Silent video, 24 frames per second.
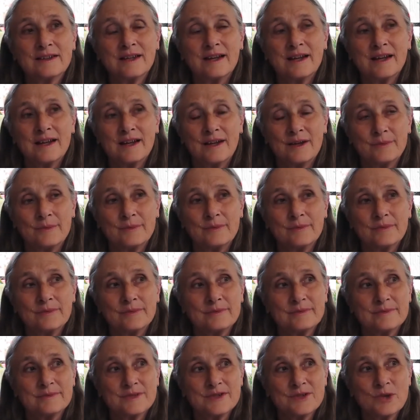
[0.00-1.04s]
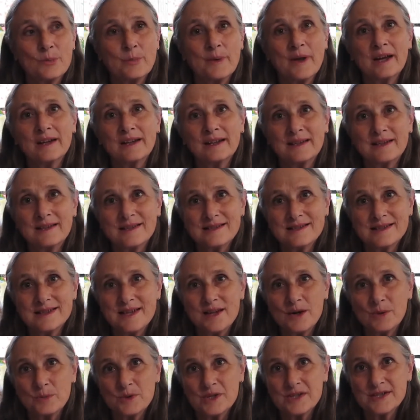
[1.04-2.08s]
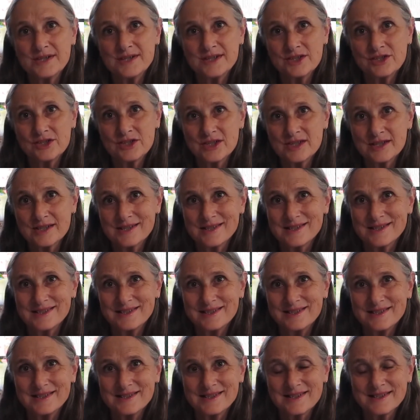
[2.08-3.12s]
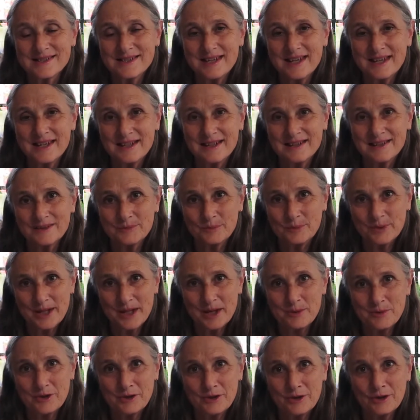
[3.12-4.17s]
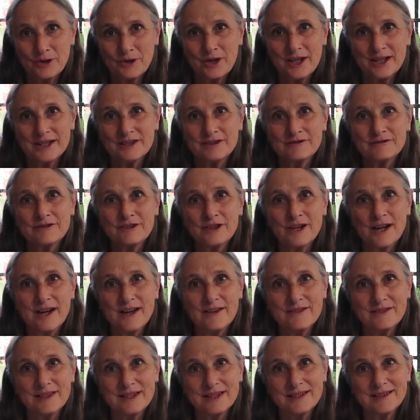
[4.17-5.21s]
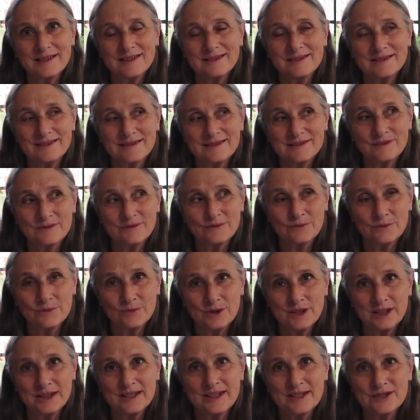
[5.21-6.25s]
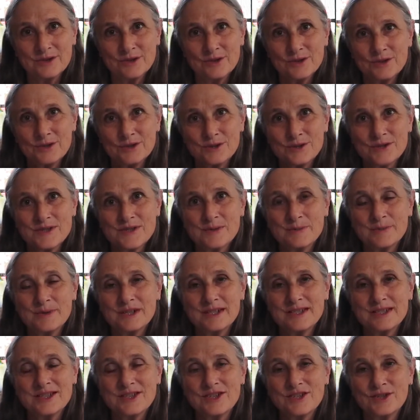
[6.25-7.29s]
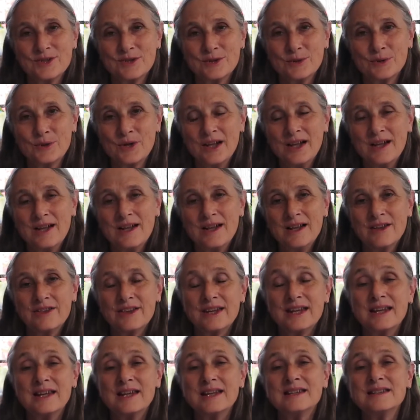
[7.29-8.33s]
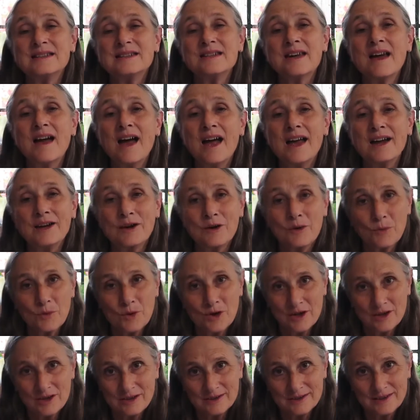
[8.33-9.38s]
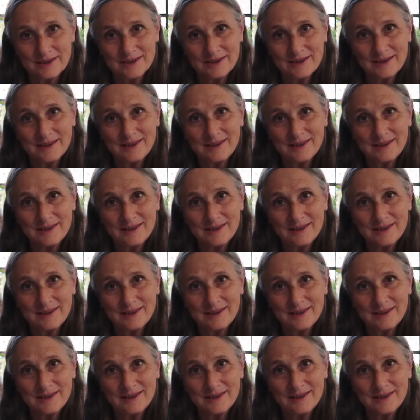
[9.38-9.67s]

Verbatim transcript: um, so Becca Sambrie Stitches is getting the blame or the credit for having really introduced me to the entire world